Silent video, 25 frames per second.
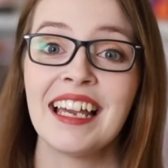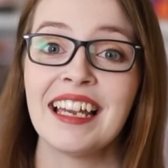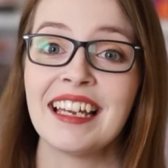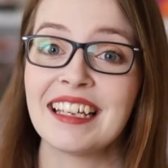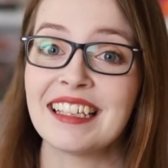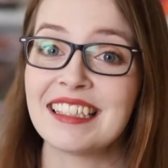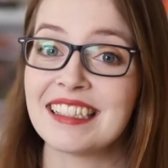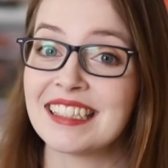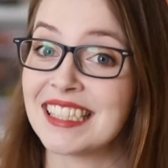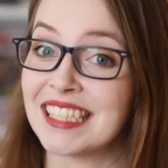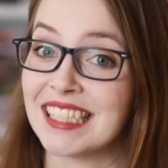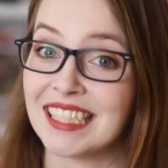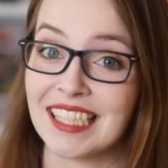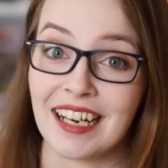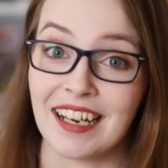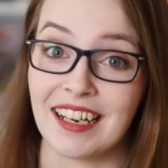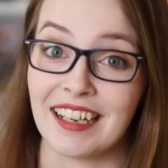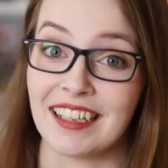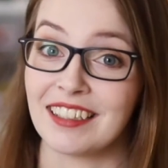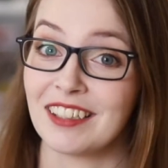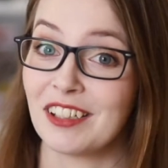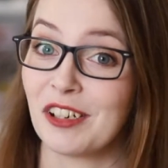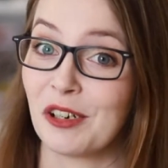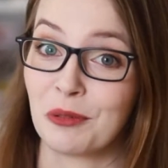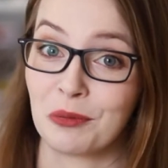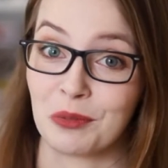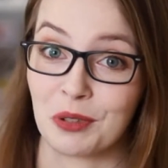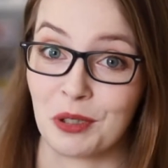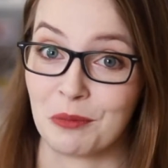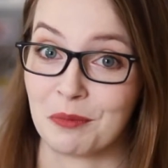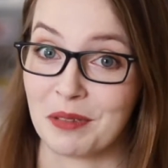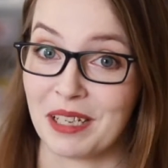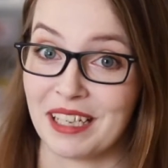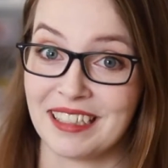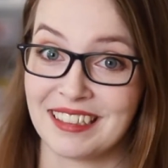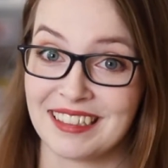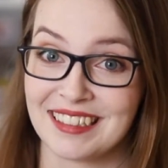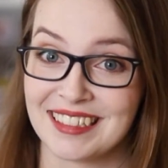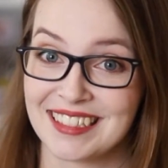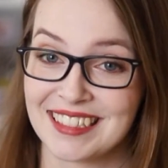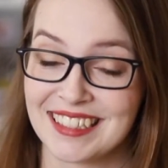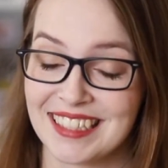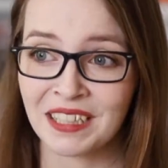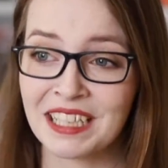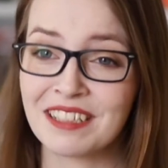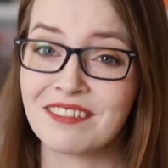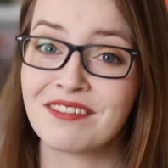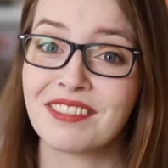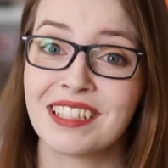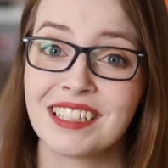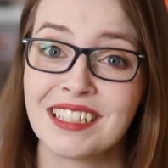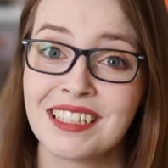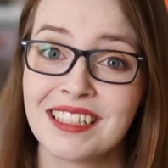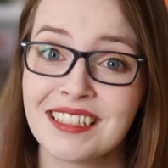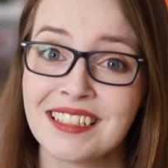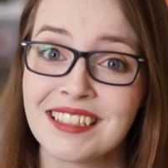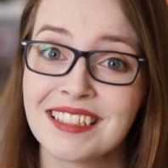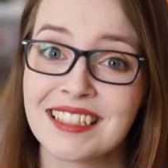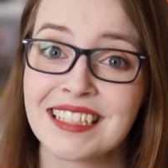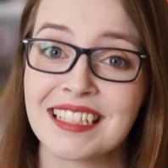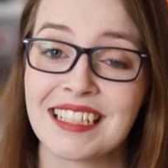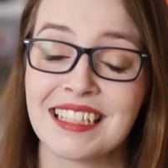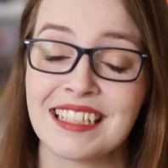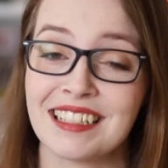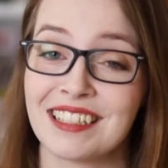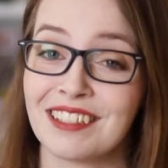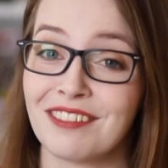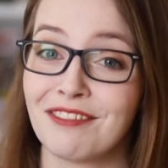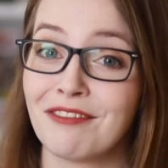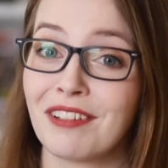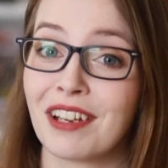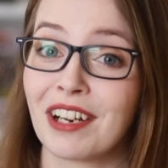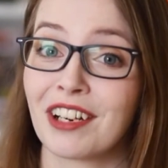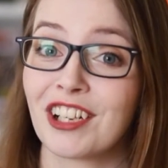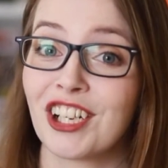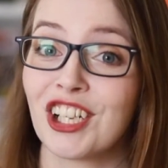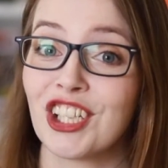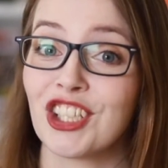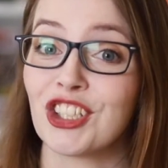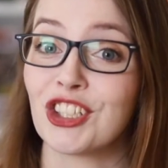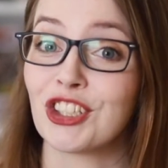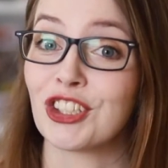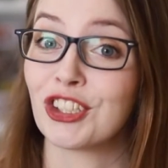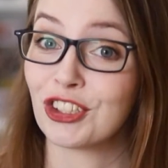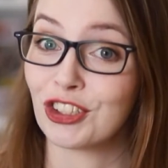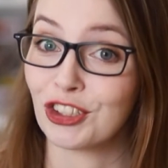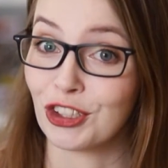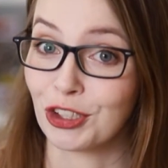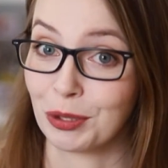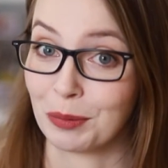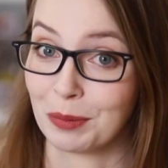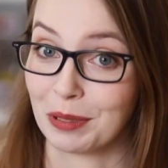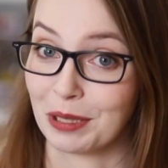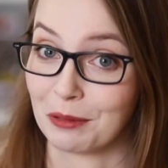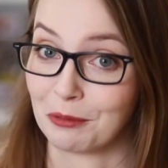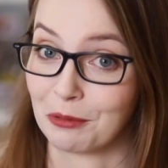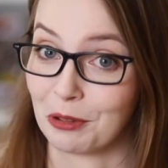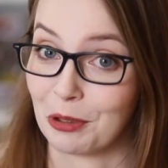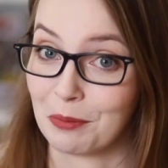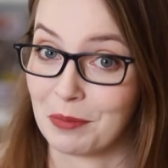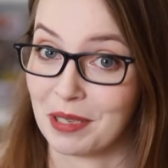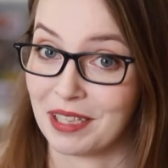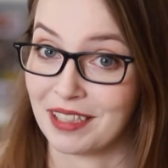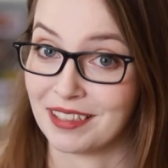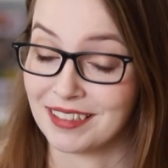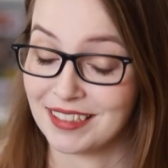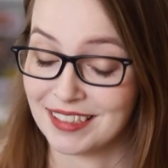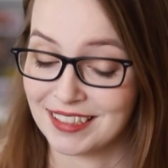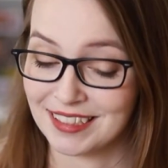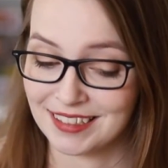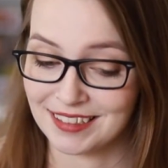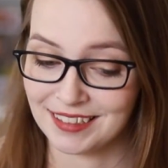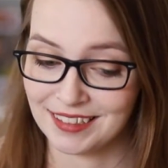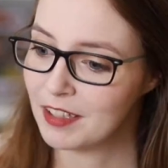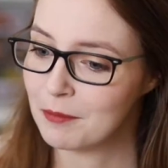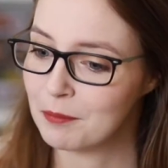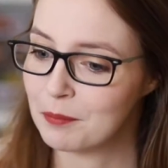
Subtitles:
It's not a romance. If it is, it's a very disturbing romance.